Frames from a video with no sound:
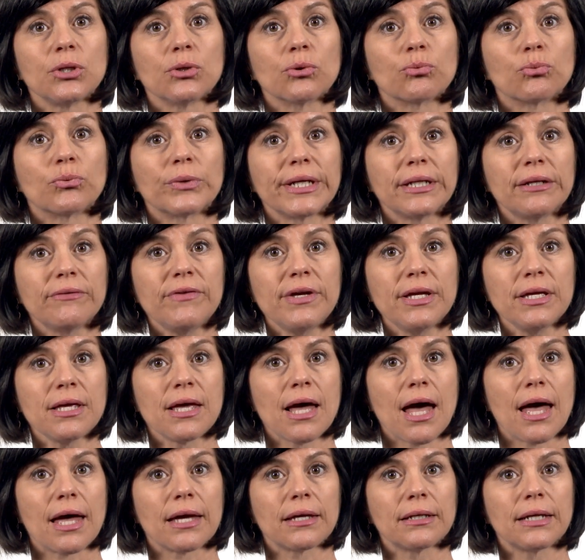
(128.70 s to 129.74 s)
you'll read a
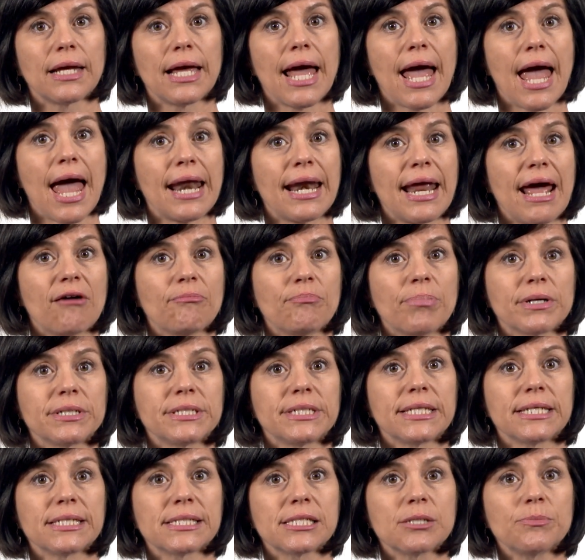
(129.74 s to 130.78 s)
vignette and have
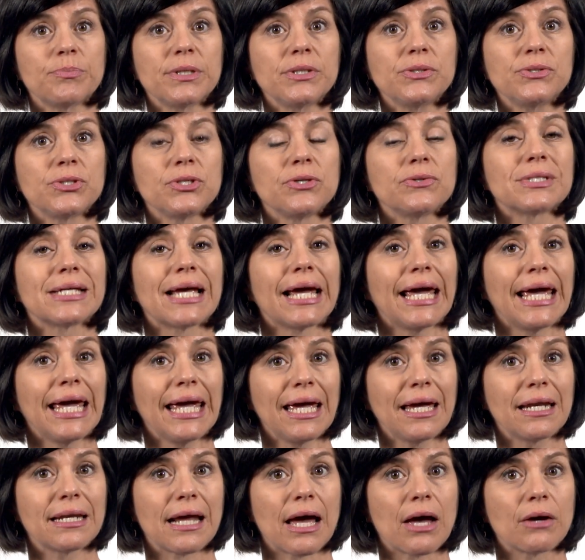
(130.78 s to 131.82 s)
participants use a
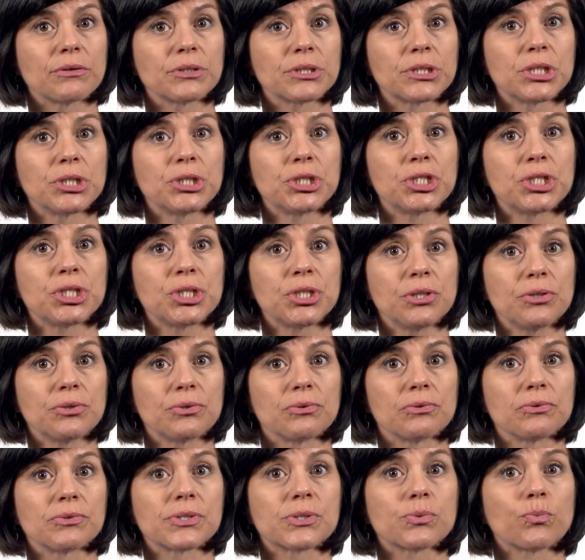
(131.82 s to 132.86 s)
handout to
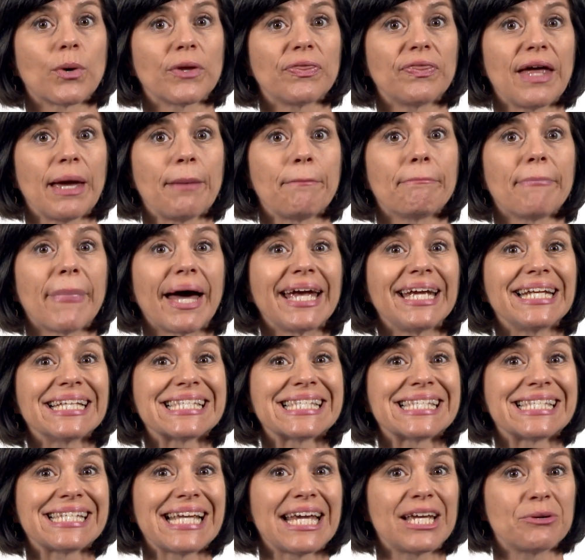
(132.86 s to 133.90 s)
choose what they might
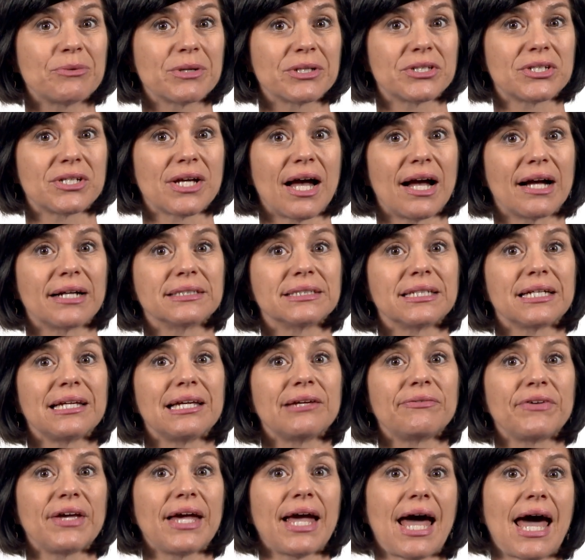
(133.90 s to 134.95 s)
say to a child
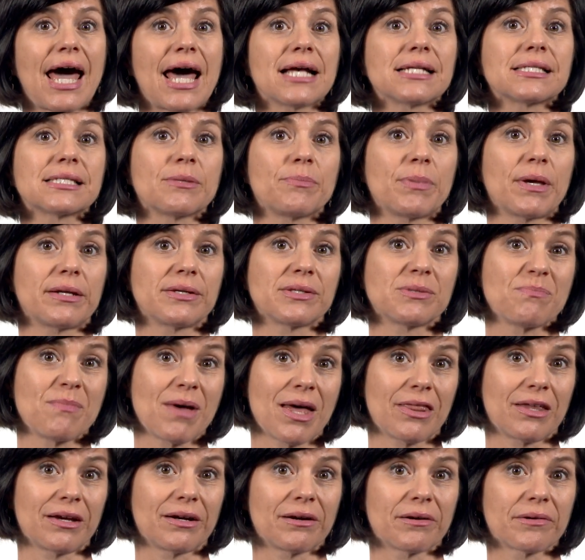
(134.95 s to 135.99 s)
if he asks about his
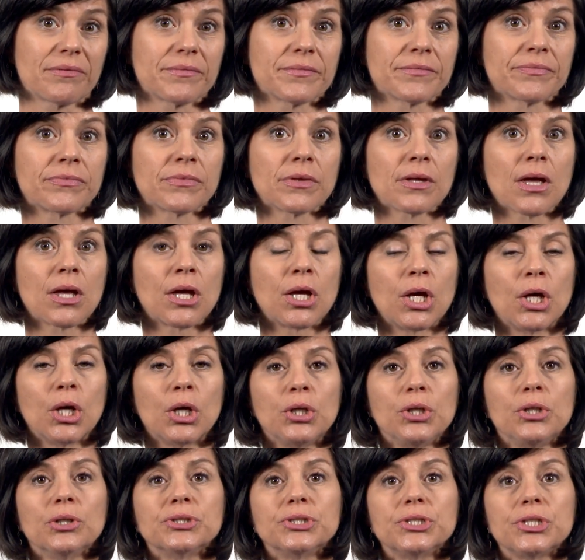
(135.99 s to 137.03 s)
mother.
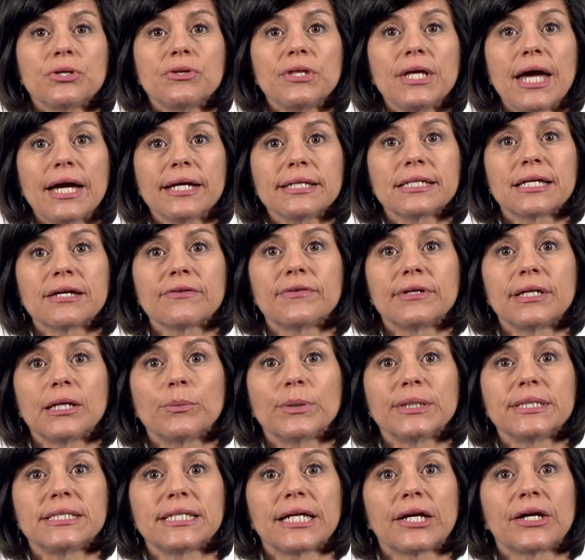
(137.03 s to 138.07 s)
You'll do the activity
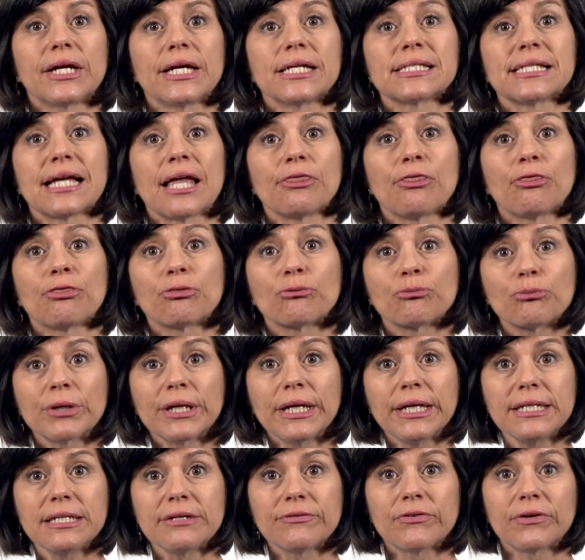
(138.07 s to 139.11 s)
with Darius at
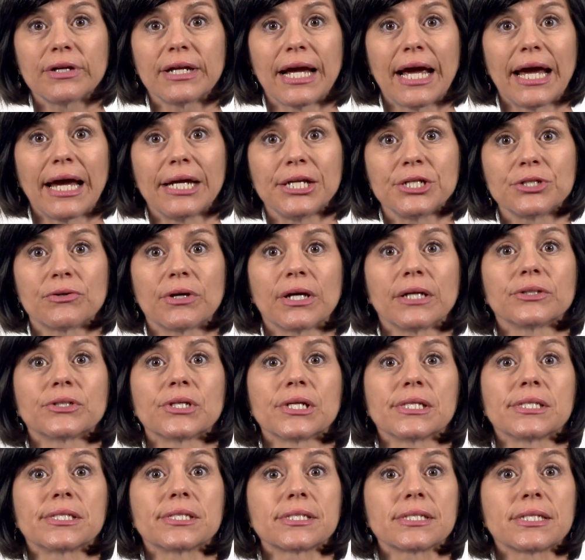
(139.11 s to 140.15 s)
3 different age
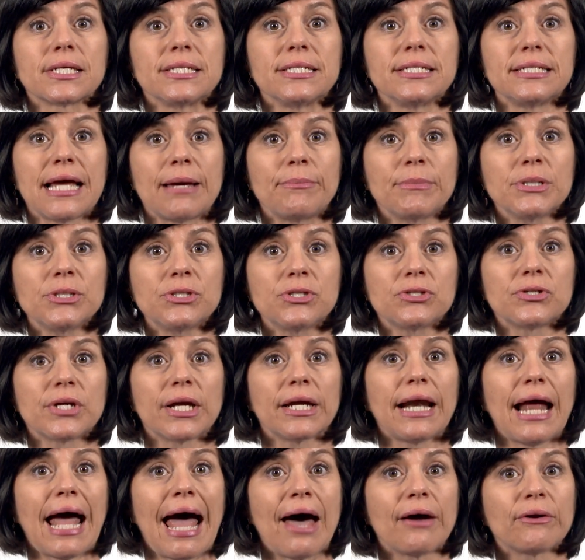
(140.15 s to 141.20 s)
ranges to
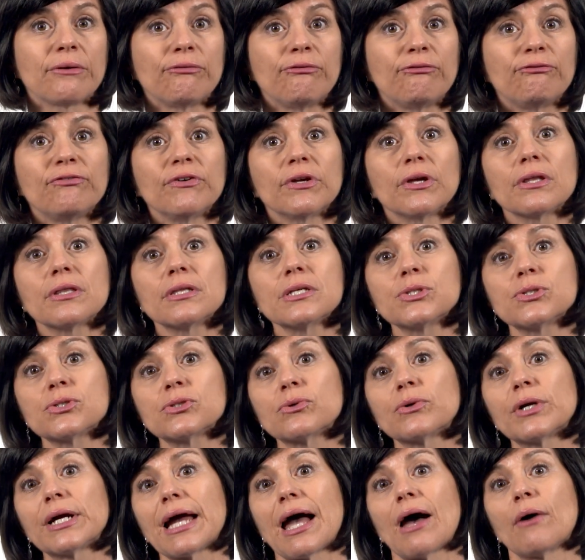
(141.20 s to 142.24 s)
demonstrate how to fill the
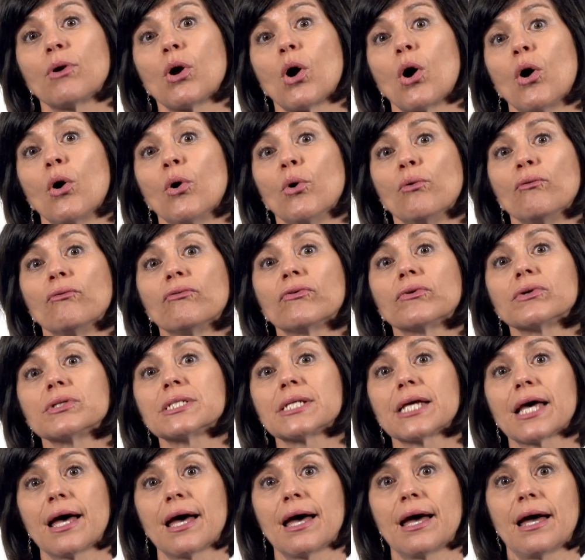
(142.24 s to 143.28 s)
story out over
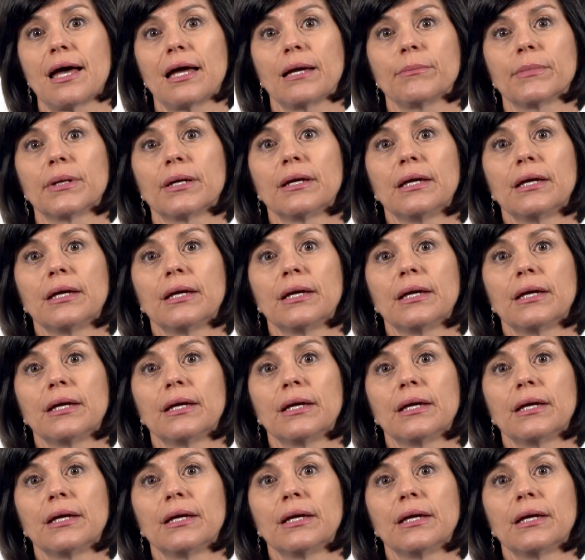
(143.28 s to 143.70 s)
time.